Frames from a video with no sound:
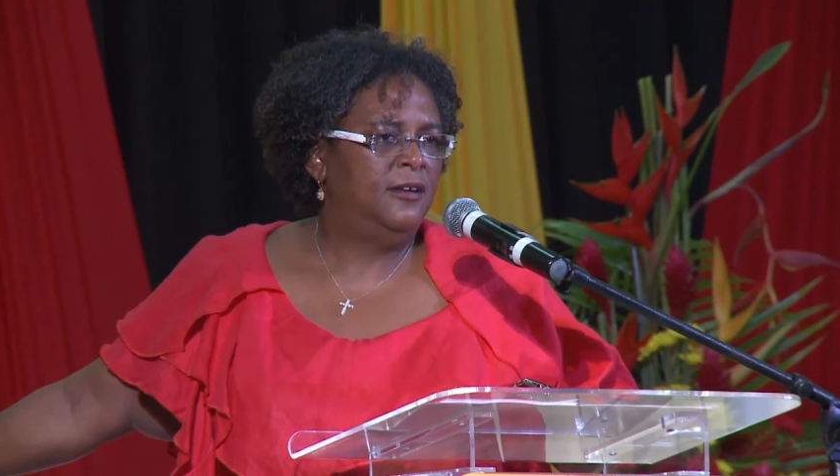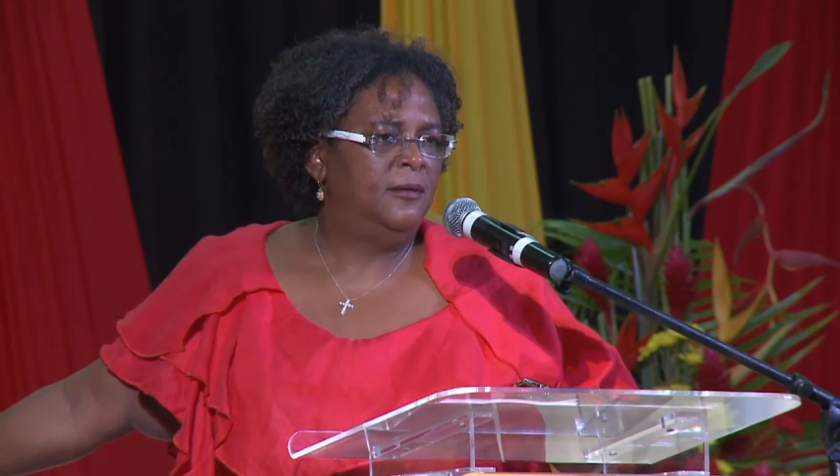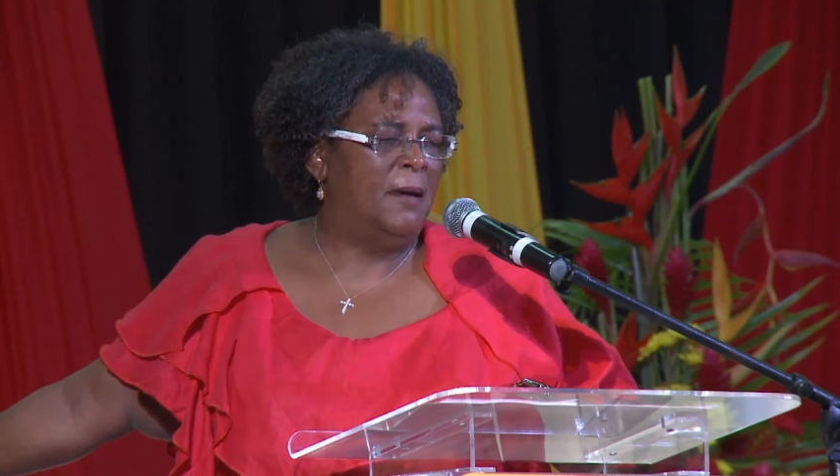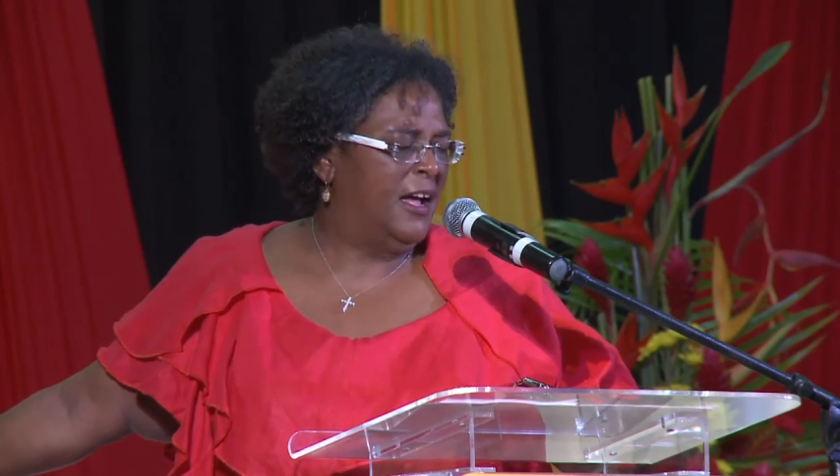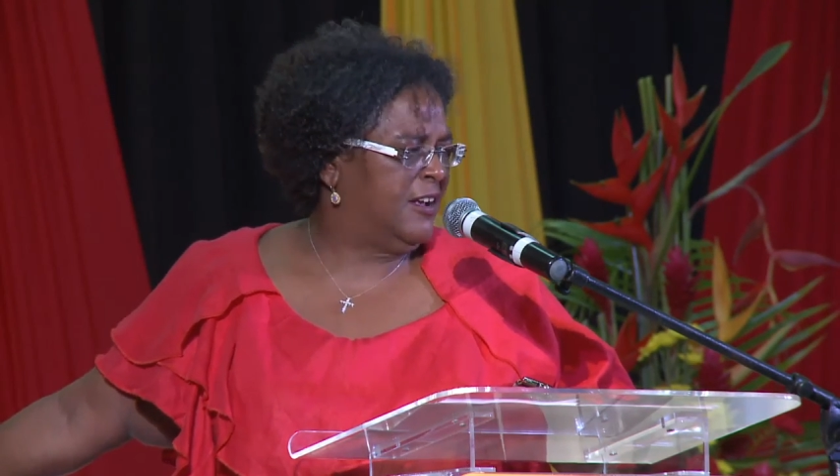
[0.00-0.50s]

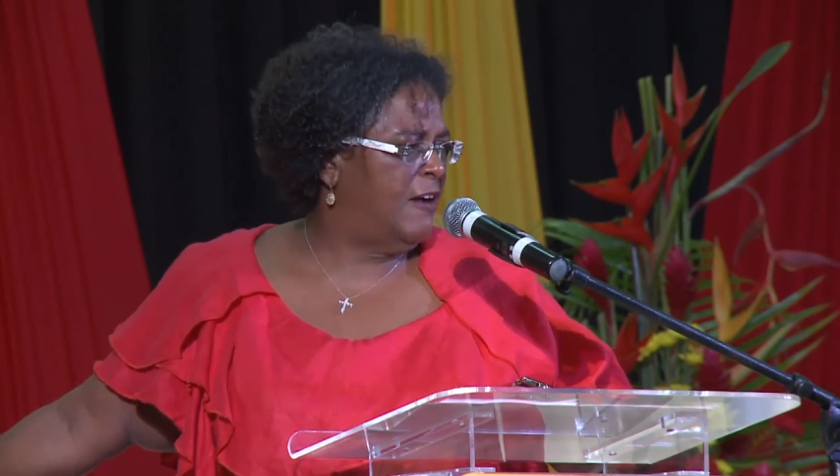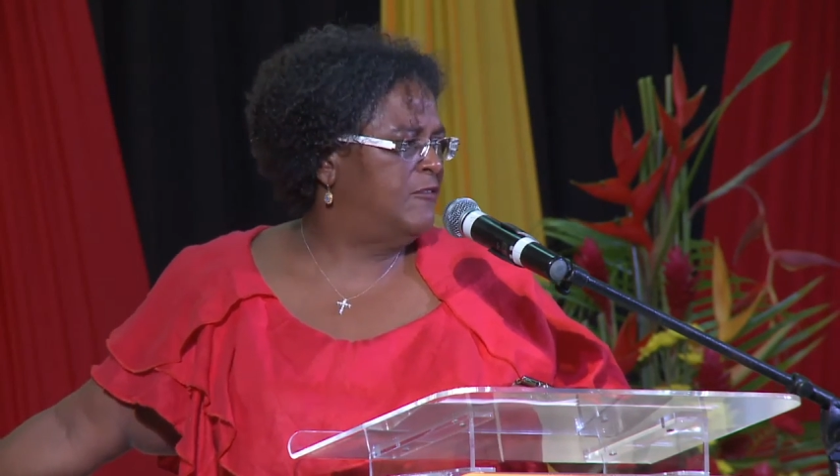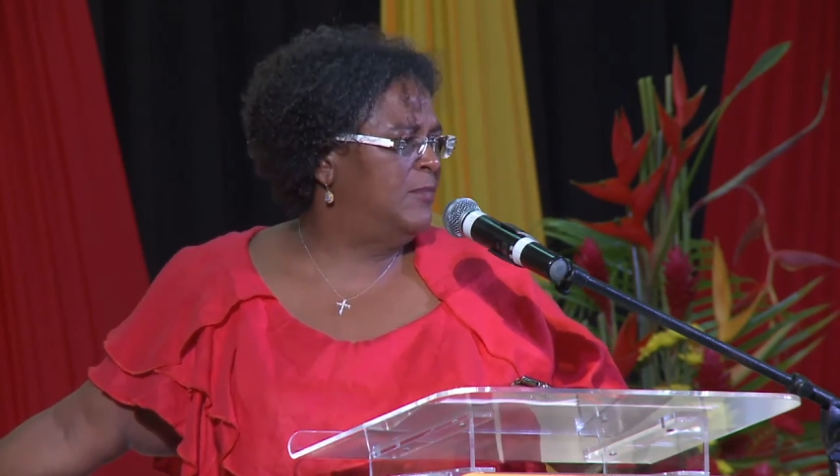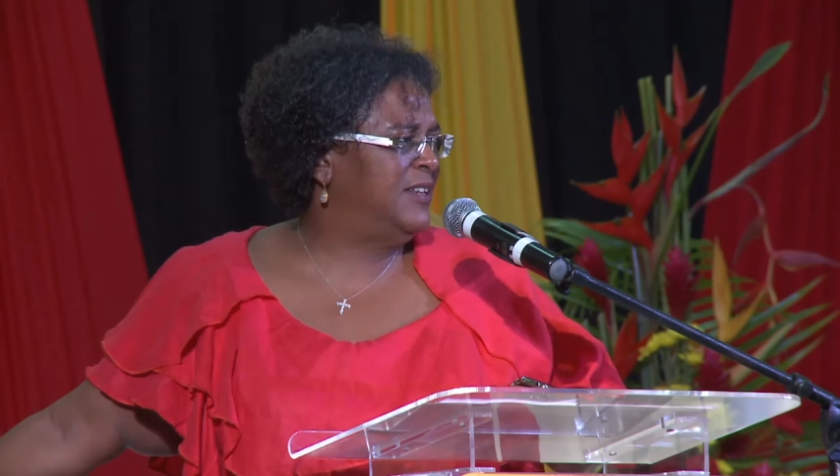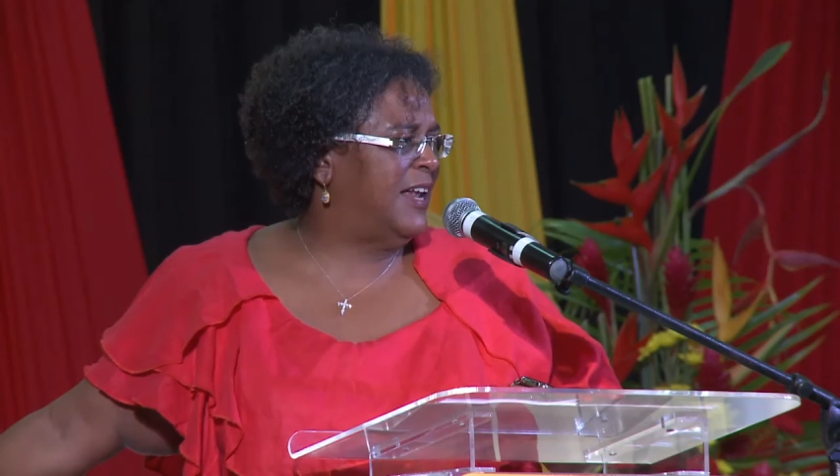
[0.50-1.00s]
by a
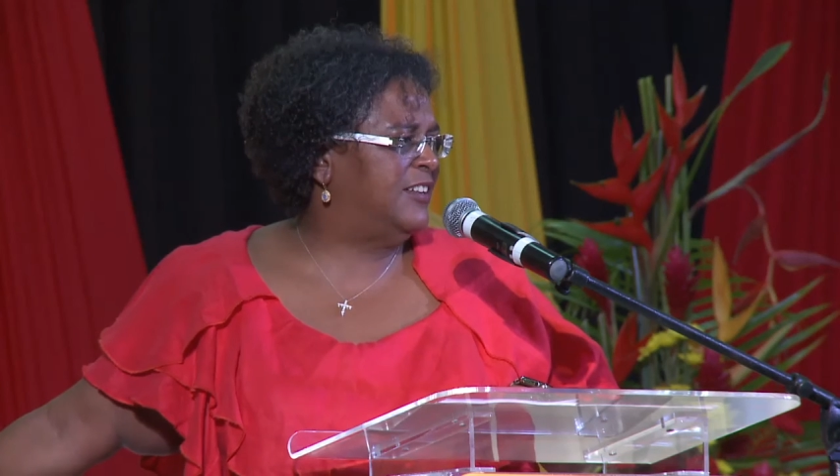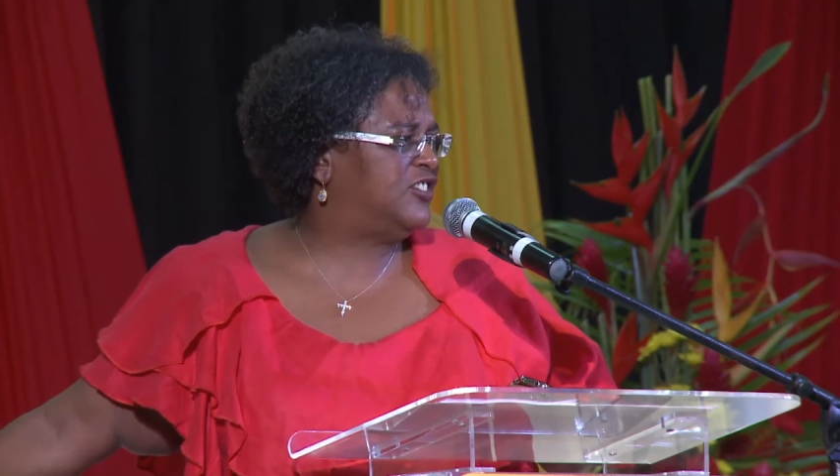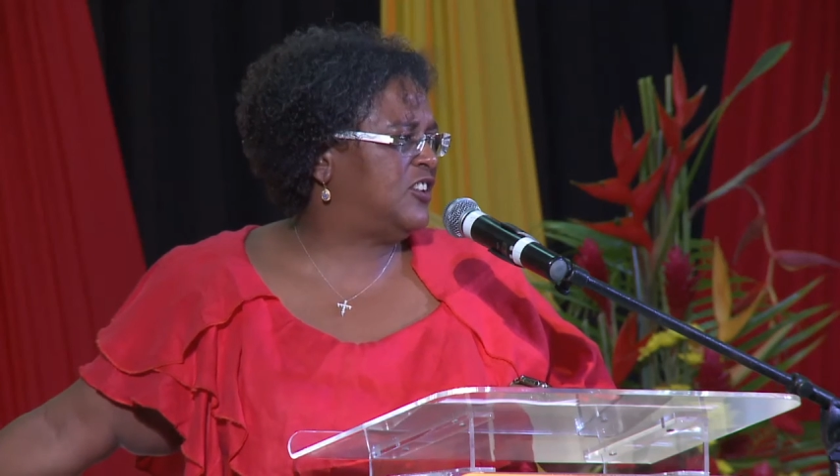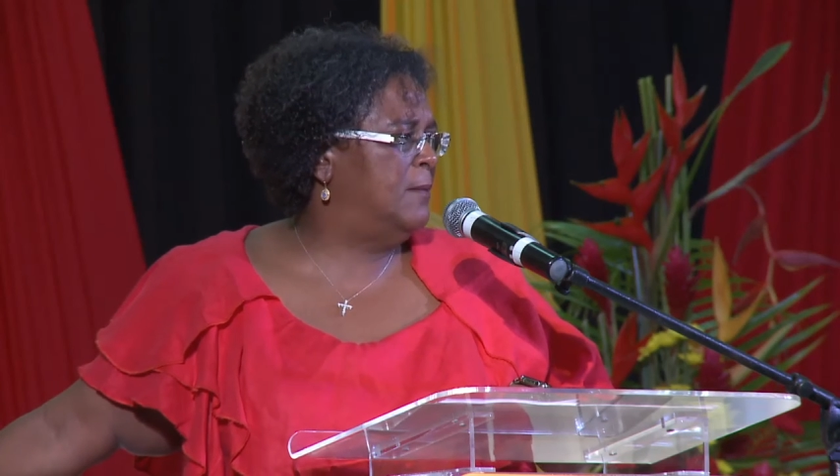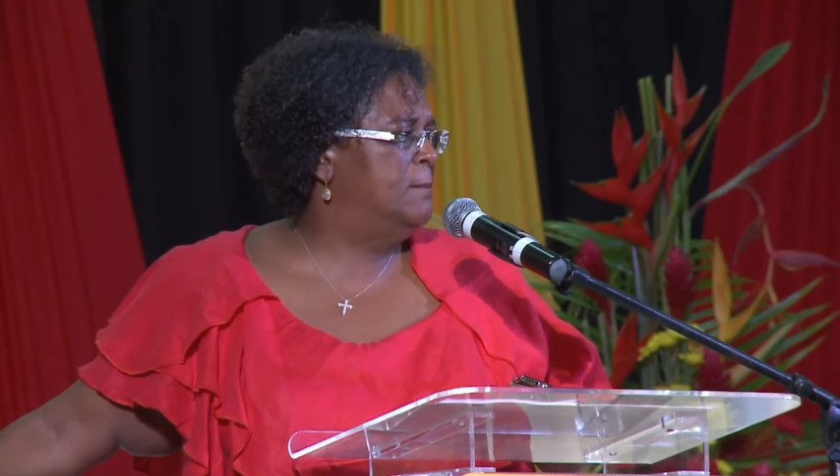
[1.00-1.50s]
government that is
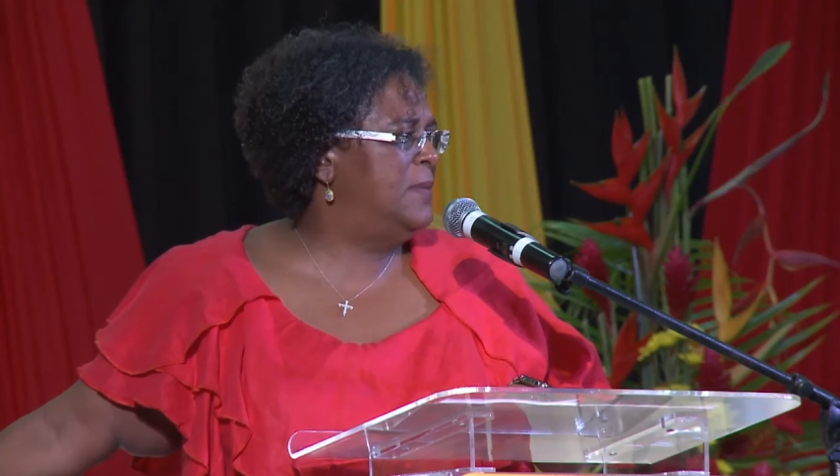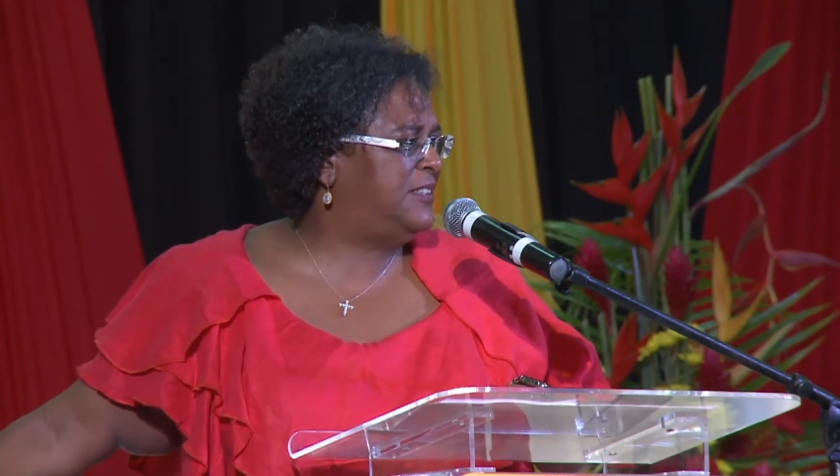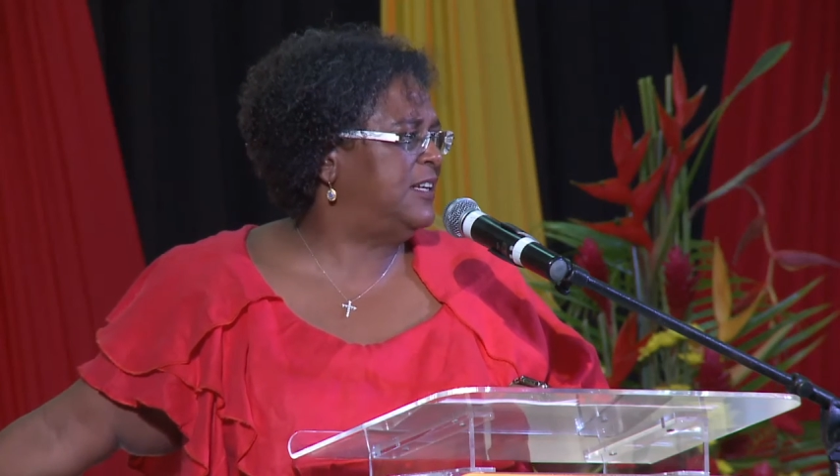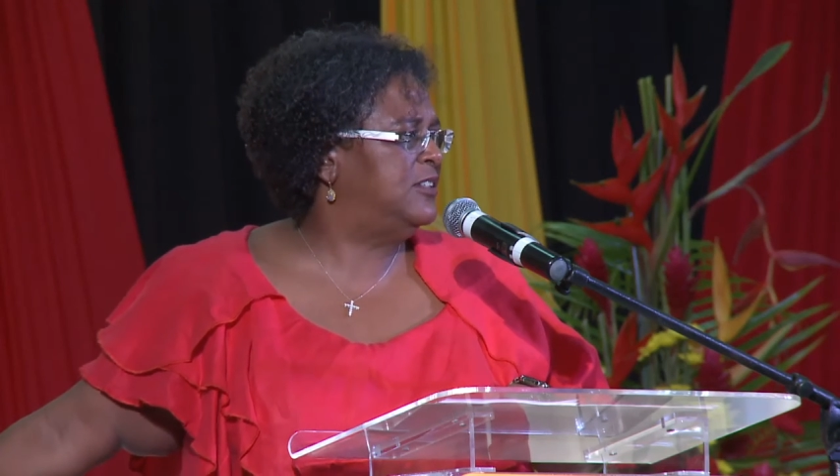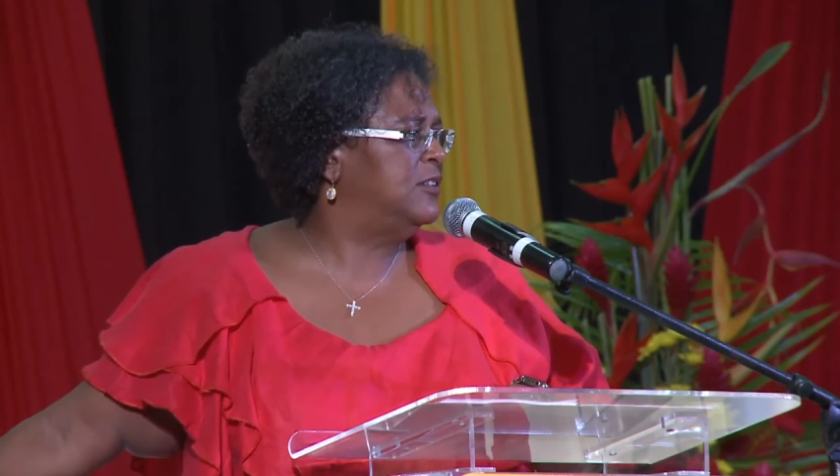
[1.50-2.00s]

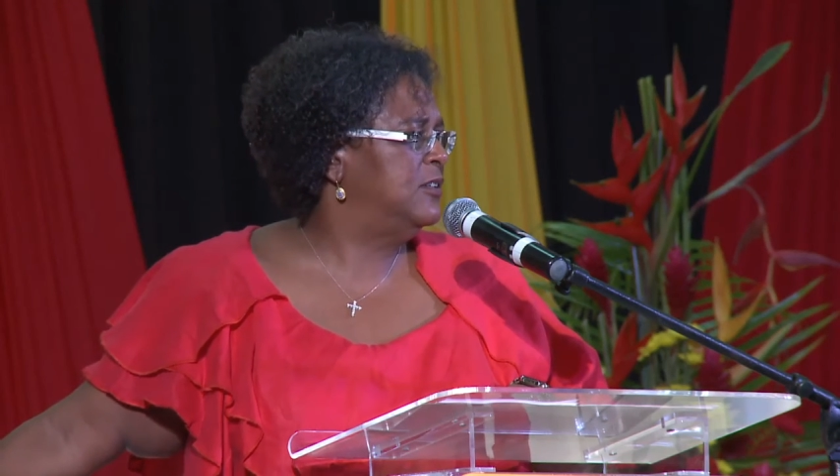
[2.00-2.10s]
committed